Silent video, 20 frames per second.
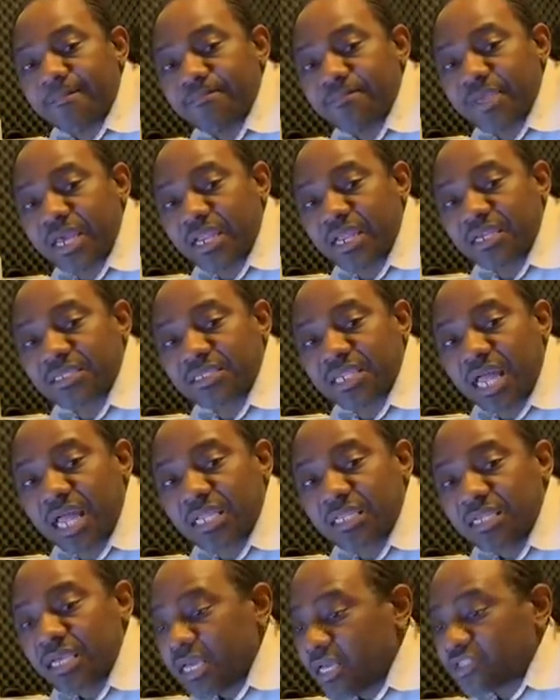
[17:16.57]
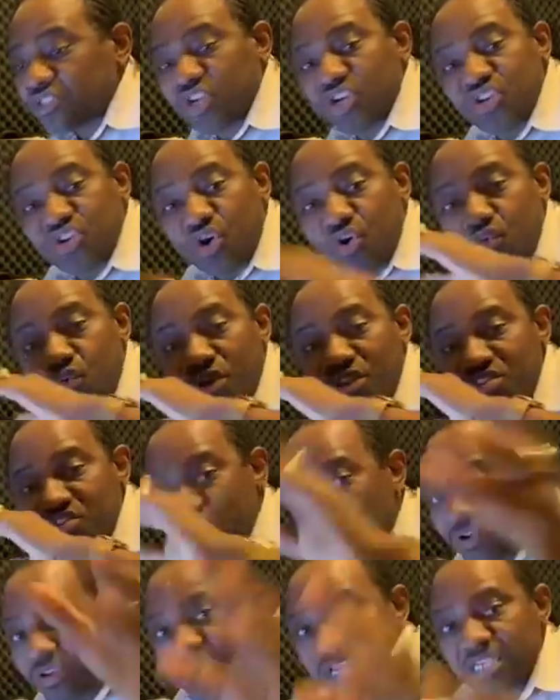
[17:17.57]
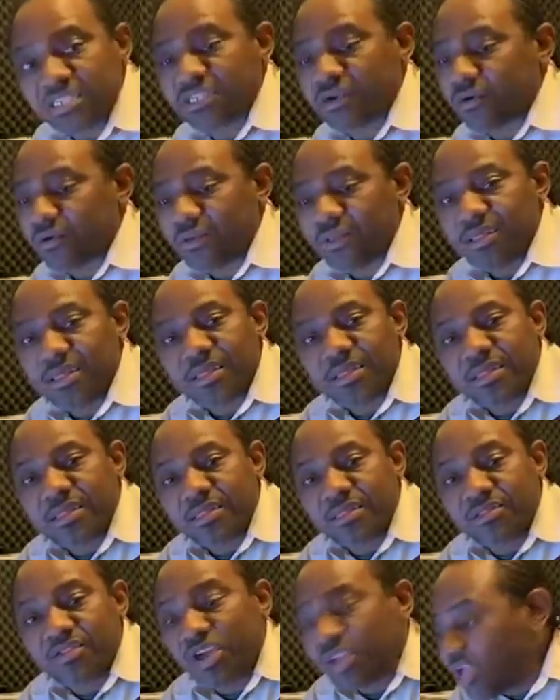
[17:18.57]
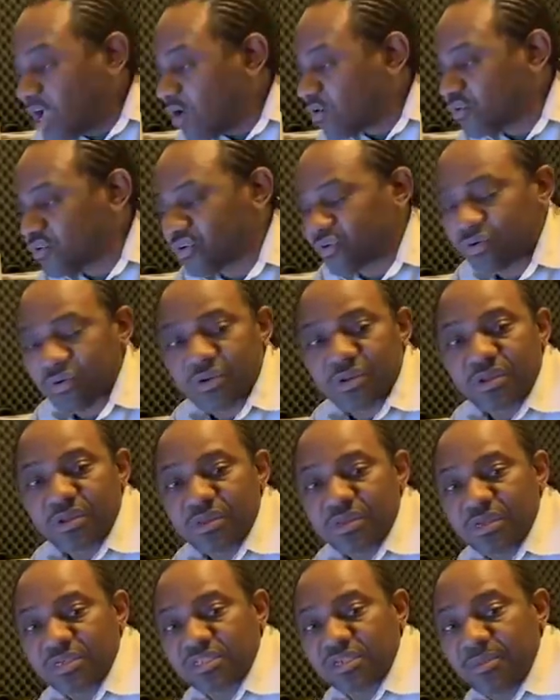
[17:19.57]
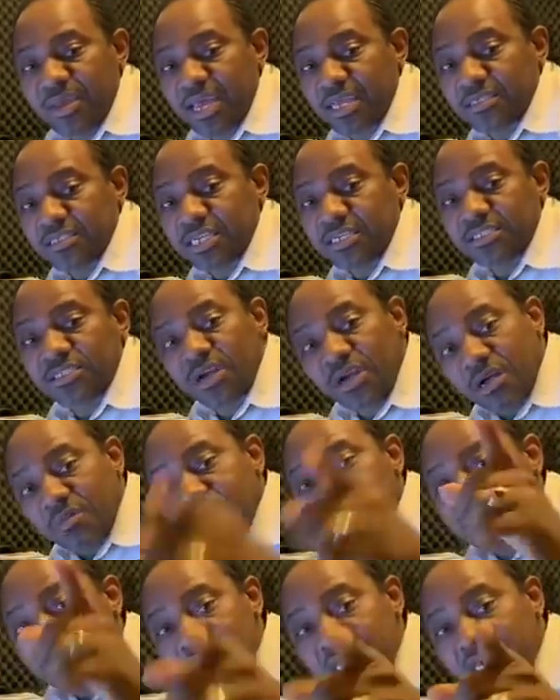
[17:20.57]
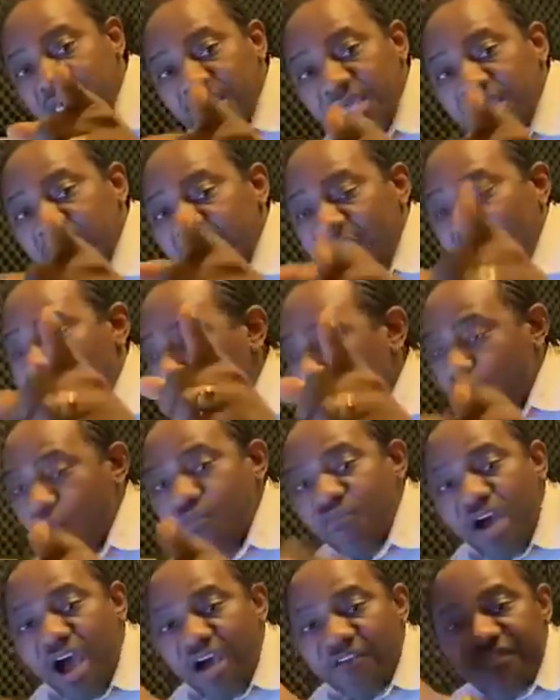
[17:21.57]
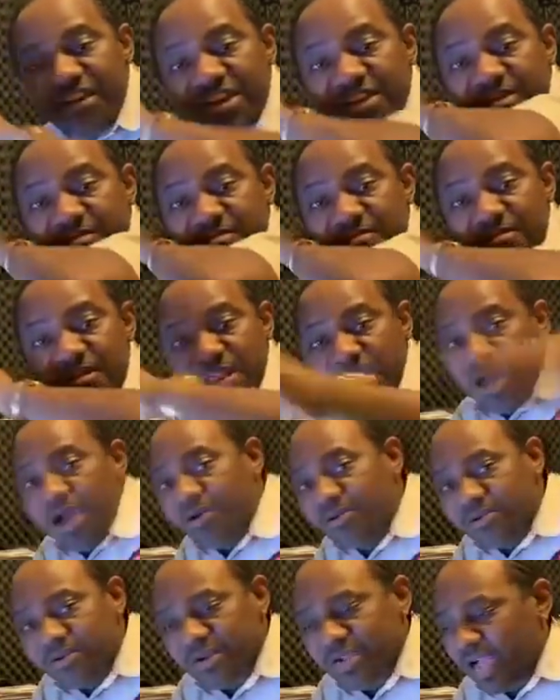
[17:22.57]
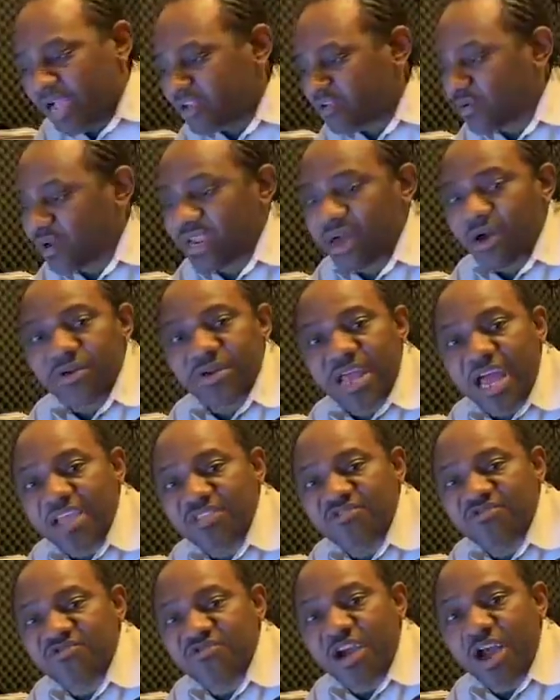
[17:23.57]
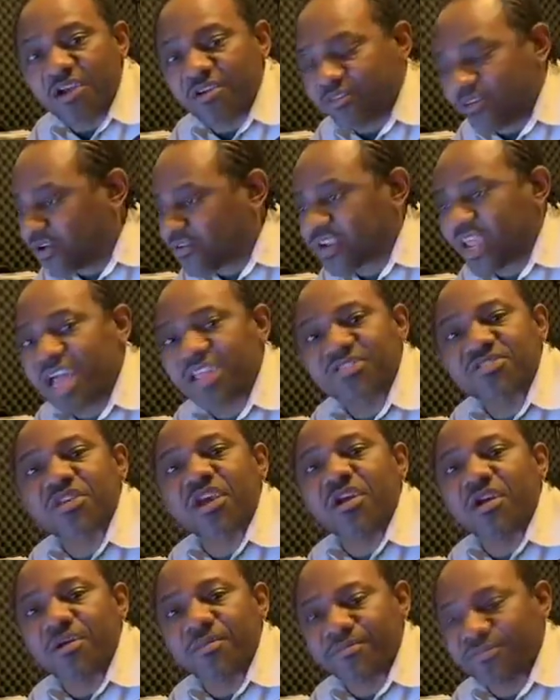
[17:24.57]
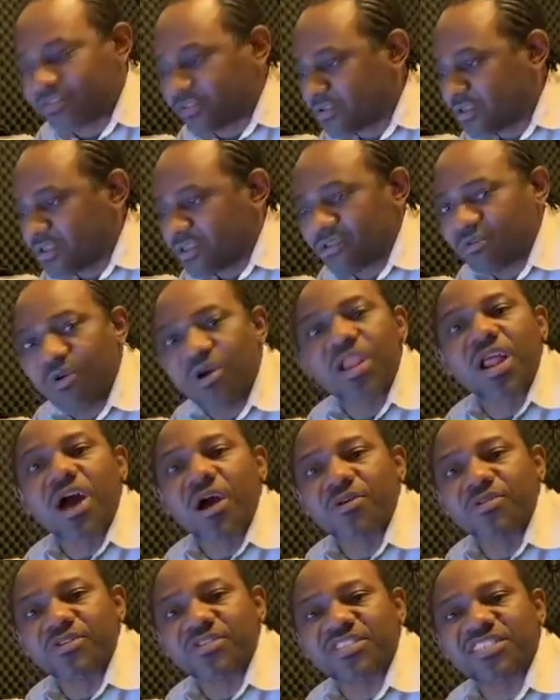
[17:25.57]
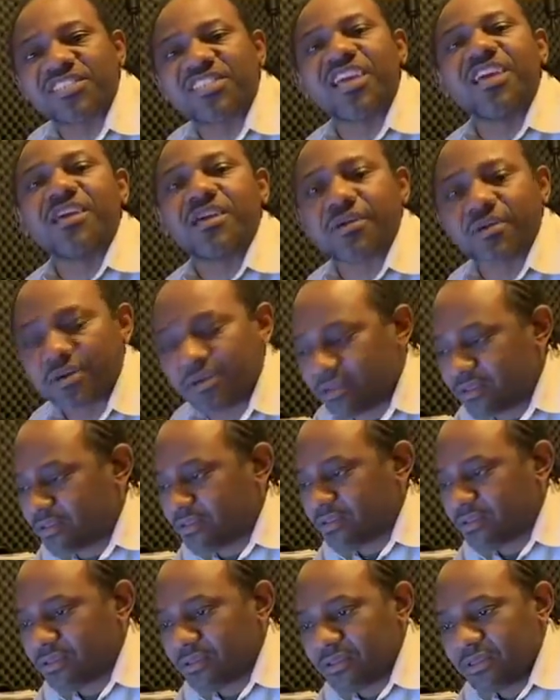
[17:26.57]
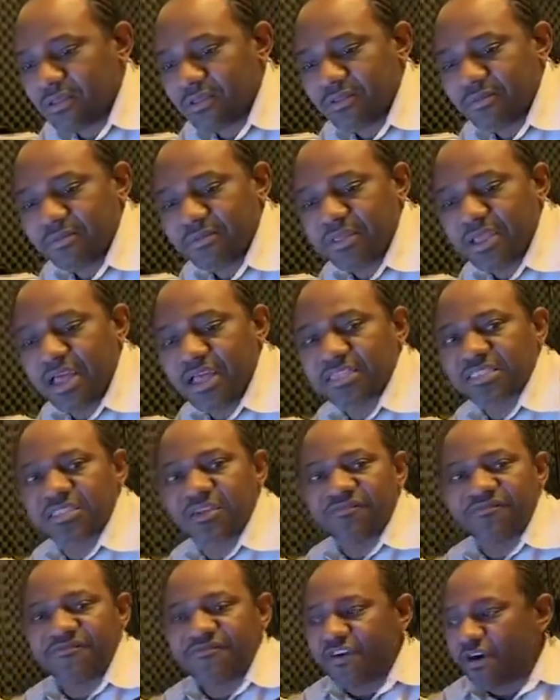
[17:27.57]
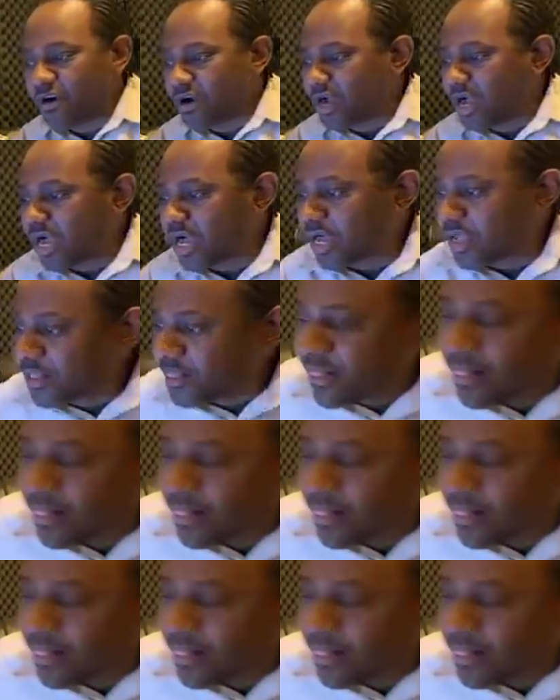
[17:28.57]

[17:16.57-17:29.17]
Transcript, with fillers: You understand? So you don't own nothing there, so. No. You see me, I say, so me, I move off of the whole of you, because the whole of you are drunk, on our germs. Hold on to stink. Nasty fucker.